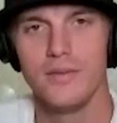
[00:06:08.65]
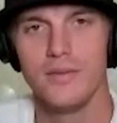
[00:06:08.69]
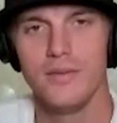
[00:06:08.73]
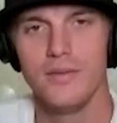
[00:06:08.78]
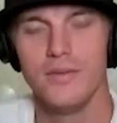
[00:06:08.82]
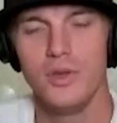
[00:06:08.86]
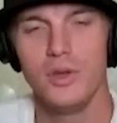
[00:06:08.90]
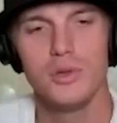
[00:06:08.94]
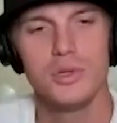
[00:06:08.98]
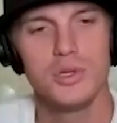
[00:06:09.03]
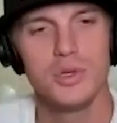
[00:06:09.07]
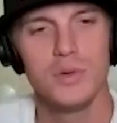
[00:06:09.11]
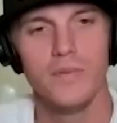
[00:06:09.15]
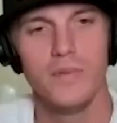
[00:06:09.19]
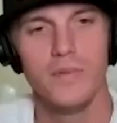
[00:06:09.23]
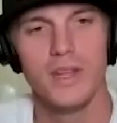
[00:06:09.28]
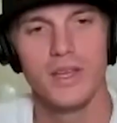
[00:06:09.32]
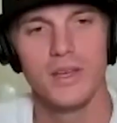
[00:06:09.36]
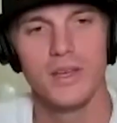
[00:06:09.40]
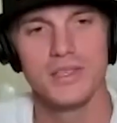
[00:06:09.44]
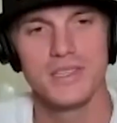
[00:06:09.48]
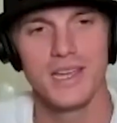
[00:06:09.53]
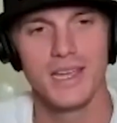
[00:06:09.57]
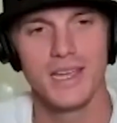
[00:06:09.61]
YouTube
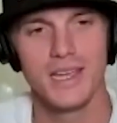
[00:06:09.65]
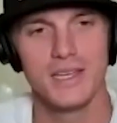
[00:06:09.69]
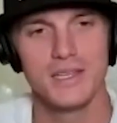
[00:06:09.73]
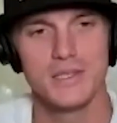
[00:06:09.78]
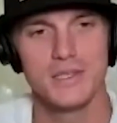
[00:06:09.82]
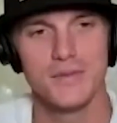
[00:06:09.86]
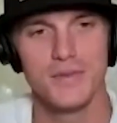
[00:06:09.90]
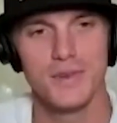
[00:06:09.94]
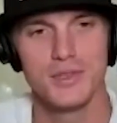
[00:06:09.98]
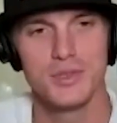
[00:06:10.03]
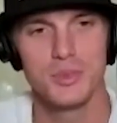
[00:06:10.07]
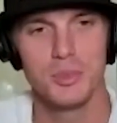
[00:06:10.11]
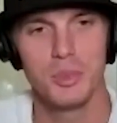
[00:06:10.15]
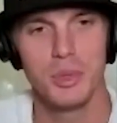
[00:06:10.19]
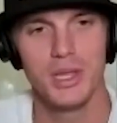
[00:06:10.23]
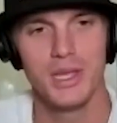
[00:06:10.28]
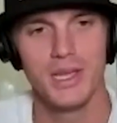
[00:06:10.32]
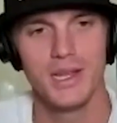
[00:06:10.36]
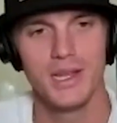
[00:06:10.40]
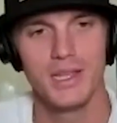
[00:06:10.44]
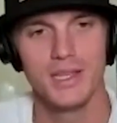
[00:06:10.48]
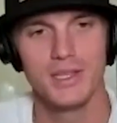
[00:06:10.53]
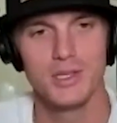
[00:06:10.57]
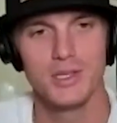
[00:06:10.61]
videos, I guess, of us
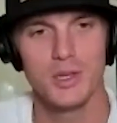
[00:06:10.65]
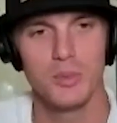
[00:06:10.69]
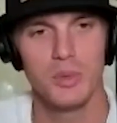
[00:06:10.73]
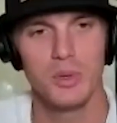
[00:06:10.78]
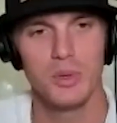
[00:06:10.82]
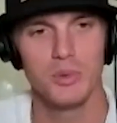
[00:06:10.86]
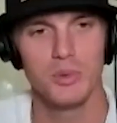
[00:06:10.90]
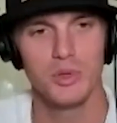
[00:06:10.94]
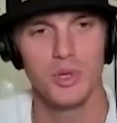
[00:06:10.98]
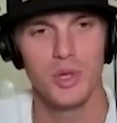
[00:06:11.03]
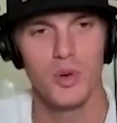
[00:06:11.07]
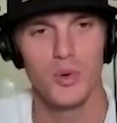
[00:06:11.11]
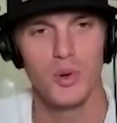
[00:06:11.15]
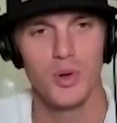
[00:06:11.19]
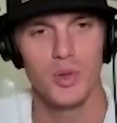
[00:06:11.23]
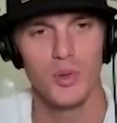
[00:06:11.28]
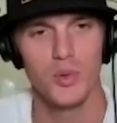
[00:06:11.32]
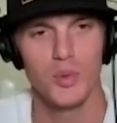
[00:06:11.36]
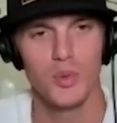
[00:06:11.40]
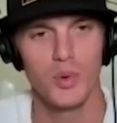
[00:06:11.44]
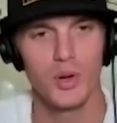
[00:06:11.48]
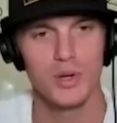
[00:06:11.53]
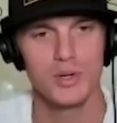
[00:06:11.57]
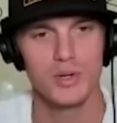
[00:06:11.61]
playing it, and so people know all the
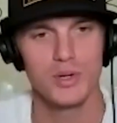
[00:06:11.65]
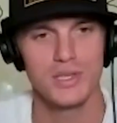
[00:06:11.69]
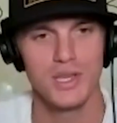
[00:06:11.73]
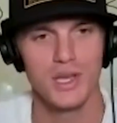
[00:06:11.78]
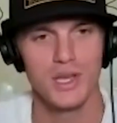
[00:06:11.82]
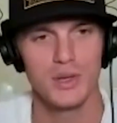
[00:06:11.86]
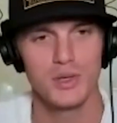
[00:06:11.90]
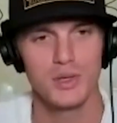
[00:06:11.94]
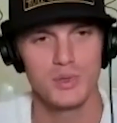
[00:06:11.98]
words now.